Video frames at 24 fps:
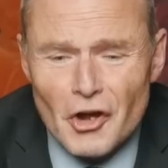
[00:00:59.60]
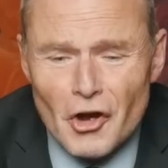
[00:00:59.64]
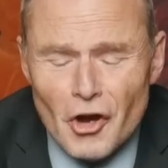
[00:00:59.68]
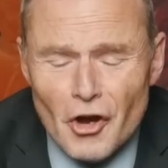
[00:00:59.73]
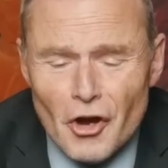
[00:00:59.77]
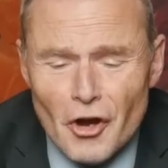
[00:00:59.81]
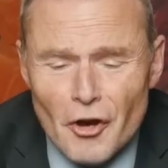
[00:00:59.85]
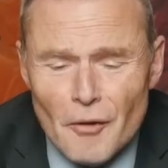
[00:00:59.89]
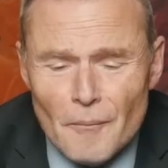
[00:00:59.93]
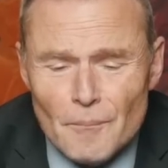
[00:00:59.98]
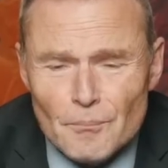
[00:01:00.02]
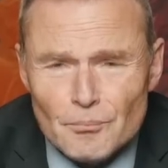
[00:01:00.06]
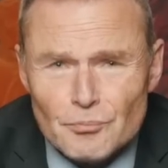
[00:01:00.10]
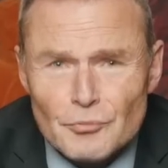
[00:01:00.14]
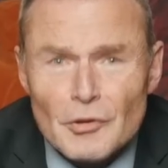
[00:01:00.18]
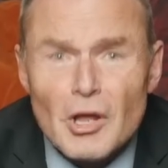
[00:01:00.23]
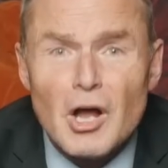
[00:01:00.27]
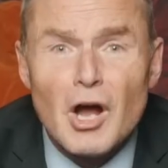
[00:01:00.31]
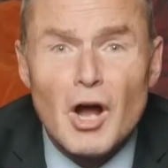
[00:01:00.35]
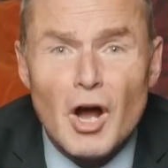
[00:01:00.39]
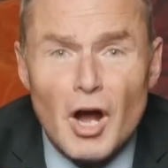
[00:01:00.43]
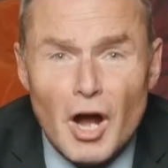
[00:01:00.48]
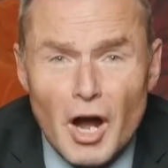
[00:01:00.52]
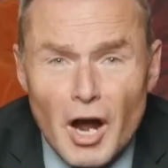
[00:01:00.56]
Um,
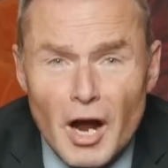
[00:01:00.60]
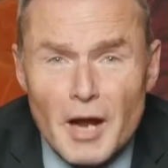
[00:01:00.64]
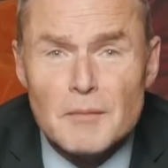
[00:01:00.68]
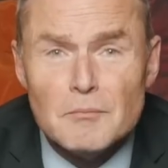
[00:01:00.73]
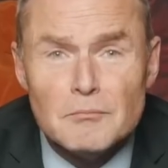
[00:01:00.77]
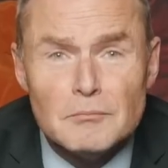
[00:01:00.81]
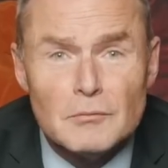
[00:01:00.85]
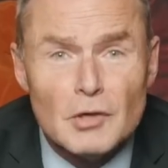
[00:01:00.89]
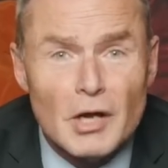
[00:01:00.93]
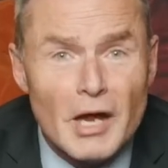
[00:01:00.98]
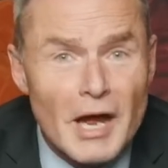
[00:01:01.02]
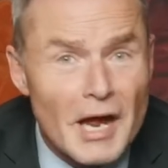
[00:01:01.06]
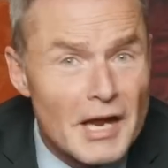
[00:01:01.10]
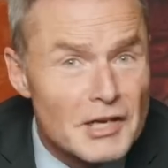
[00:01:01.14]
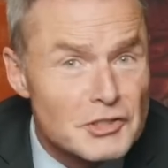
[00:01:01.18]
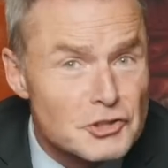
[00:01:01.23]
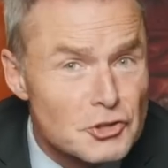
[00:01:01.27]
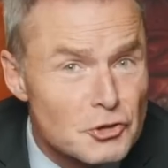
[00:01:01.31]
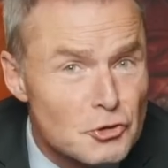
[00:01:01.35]
I'm, as